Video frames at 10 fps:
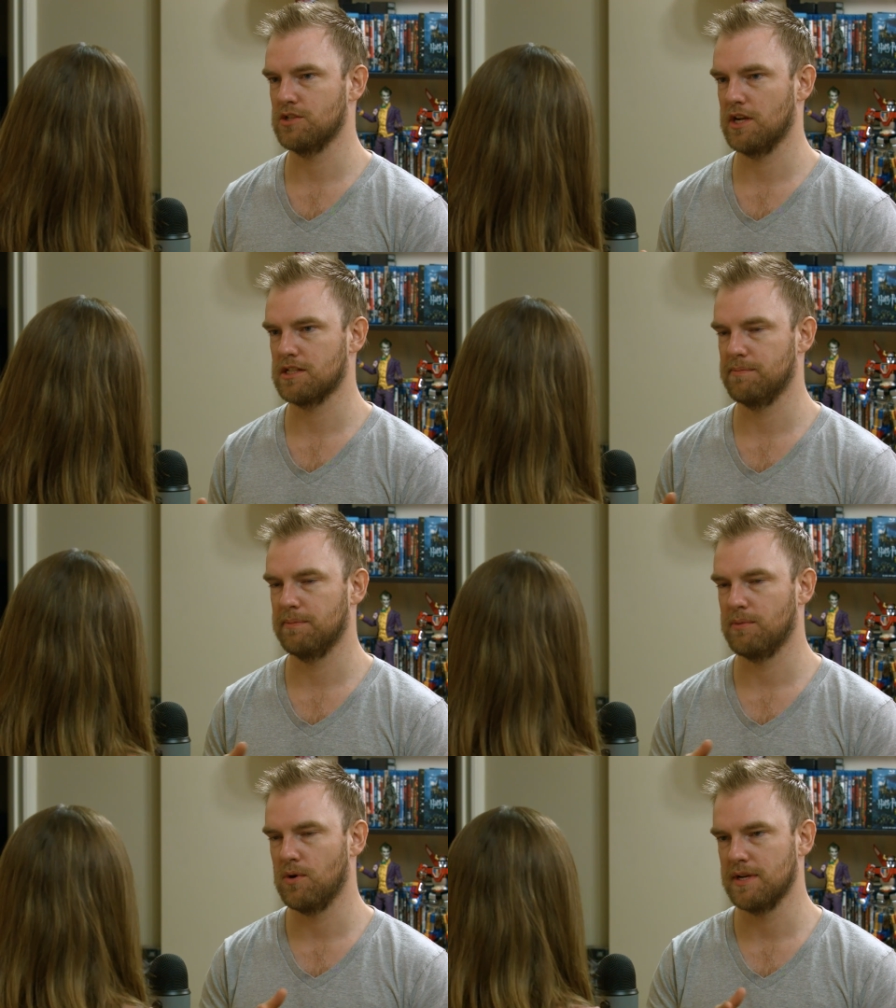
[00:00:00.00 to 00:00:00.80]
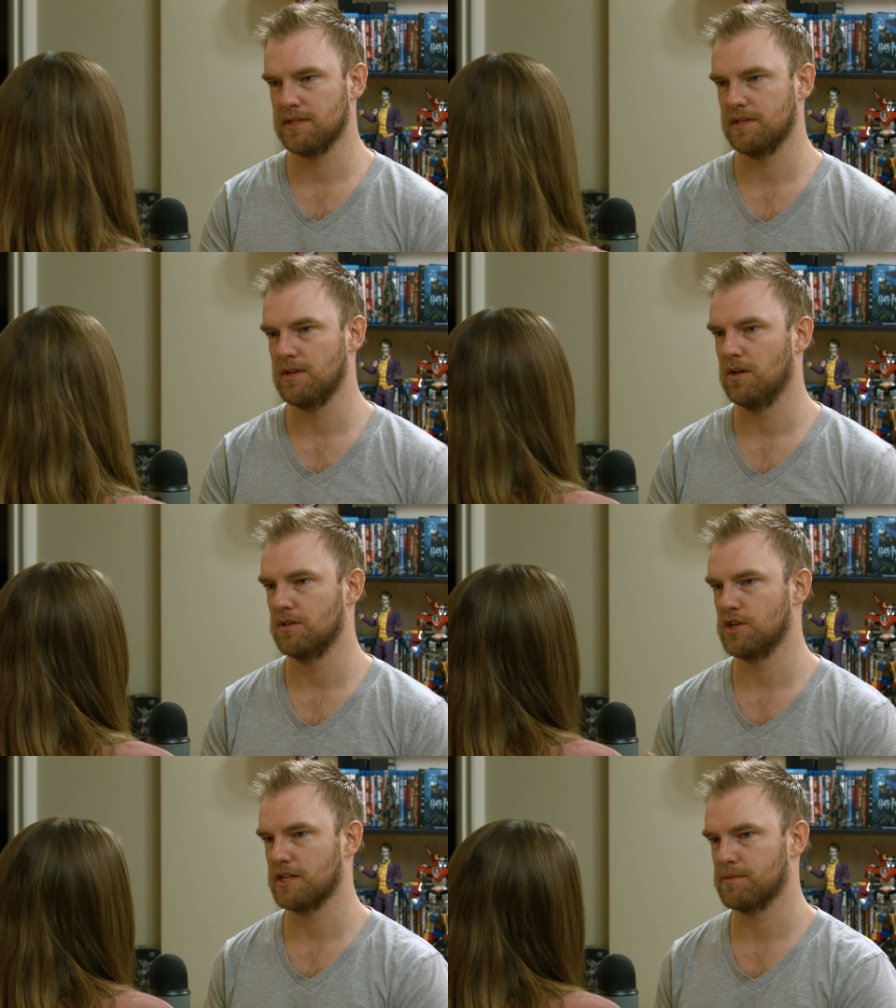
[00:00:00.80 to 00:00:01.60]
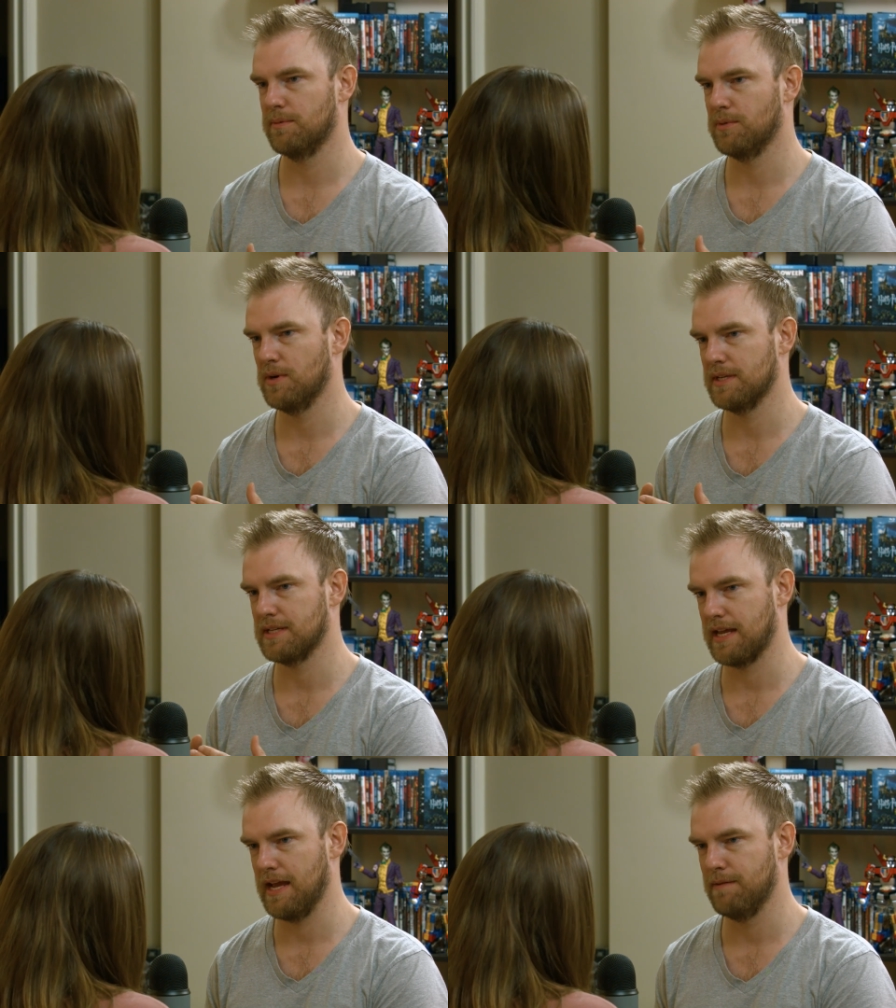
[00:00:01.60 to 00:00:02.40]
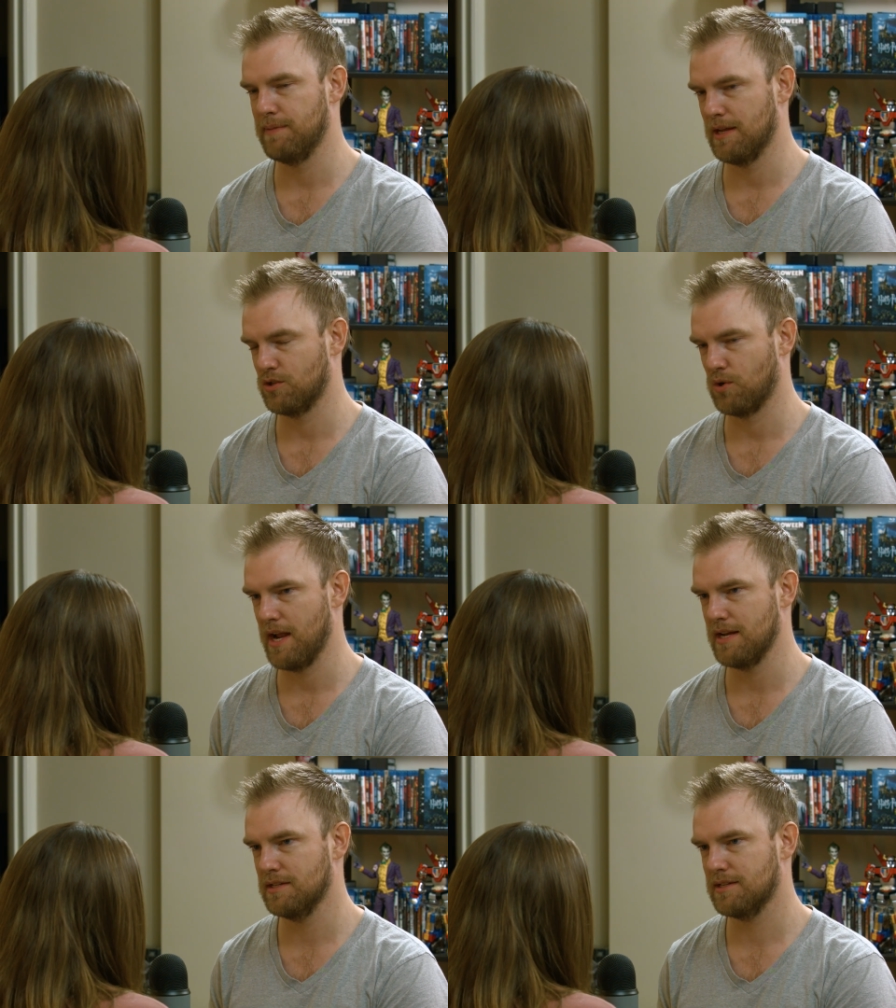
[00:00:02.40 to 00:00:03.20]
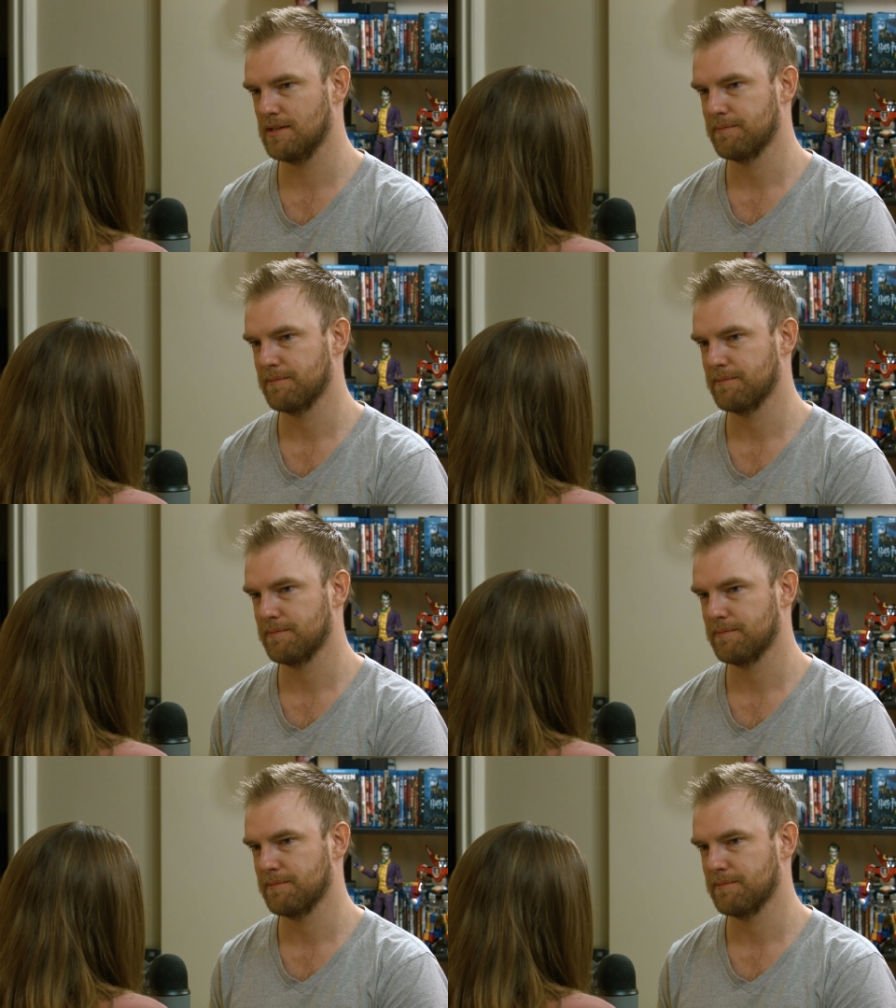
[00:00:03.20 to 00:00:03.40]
Jason Momoa as an adult and Jason Momoa as a kid being trained.